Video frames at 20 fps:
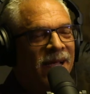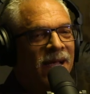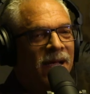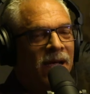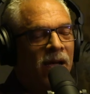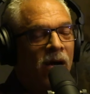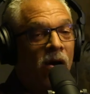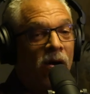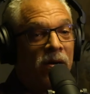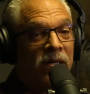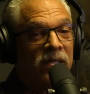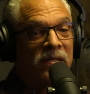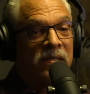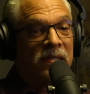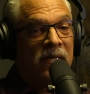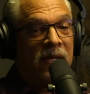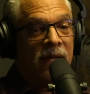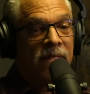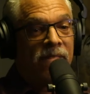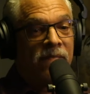
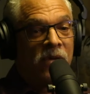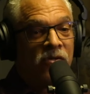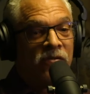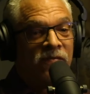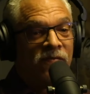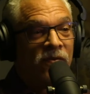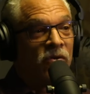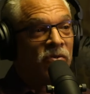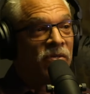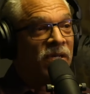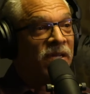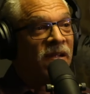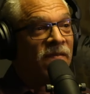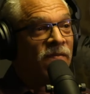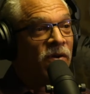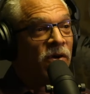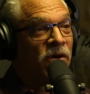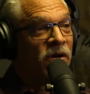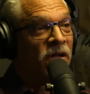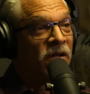Artists that most folks had
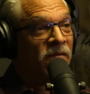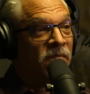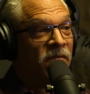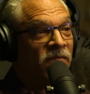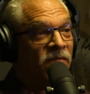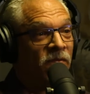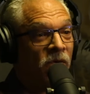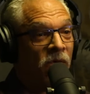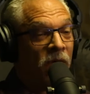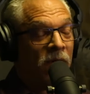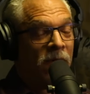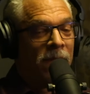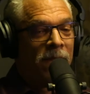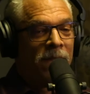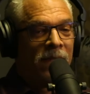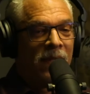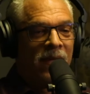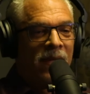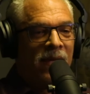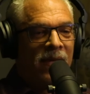never heard of before.
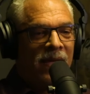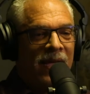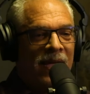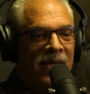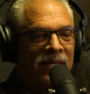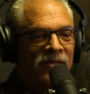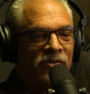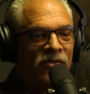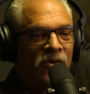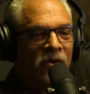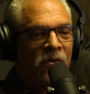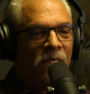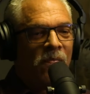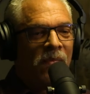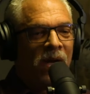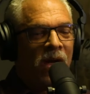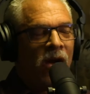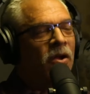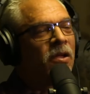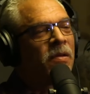And so
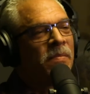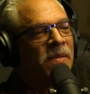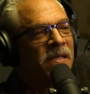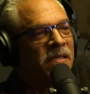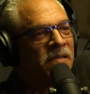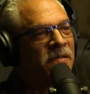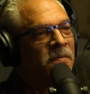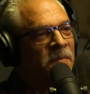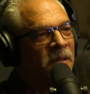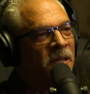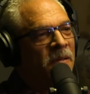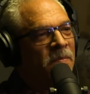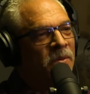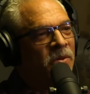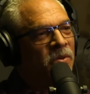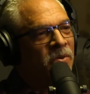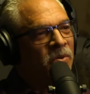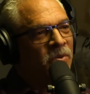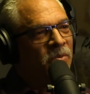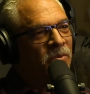my argument to
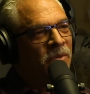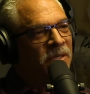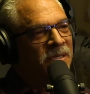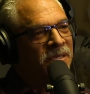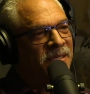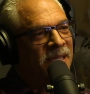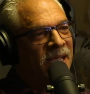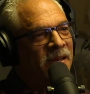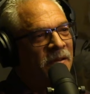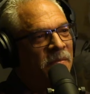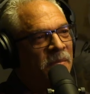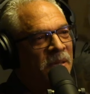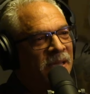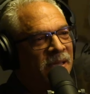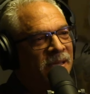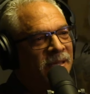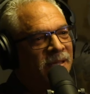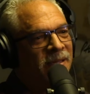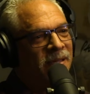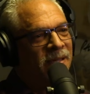people who would say to
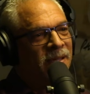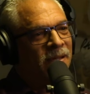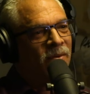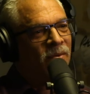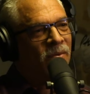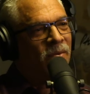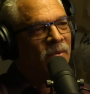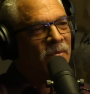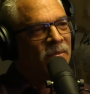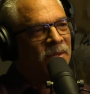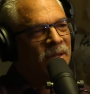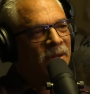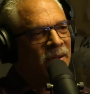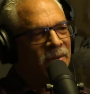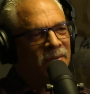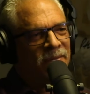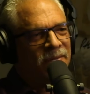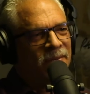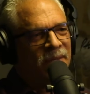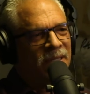me, well, you
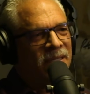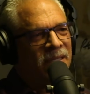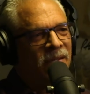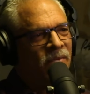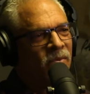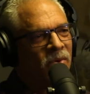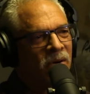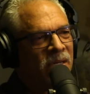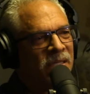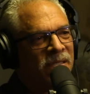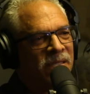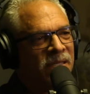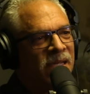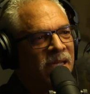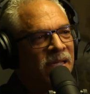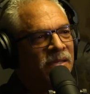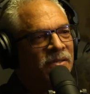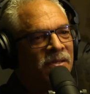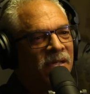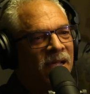know, what in the world is
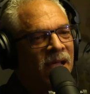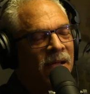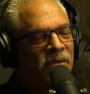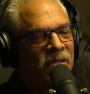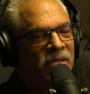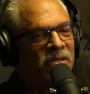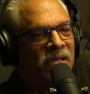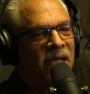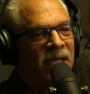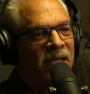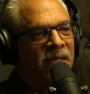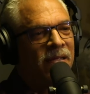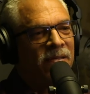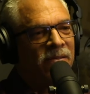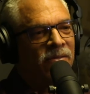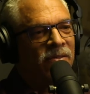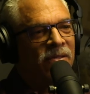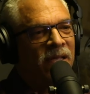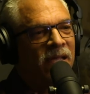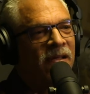this? I would say,
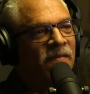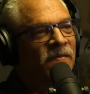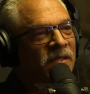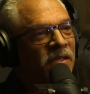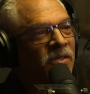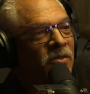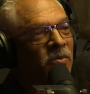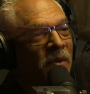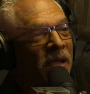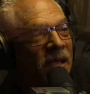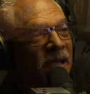think of it this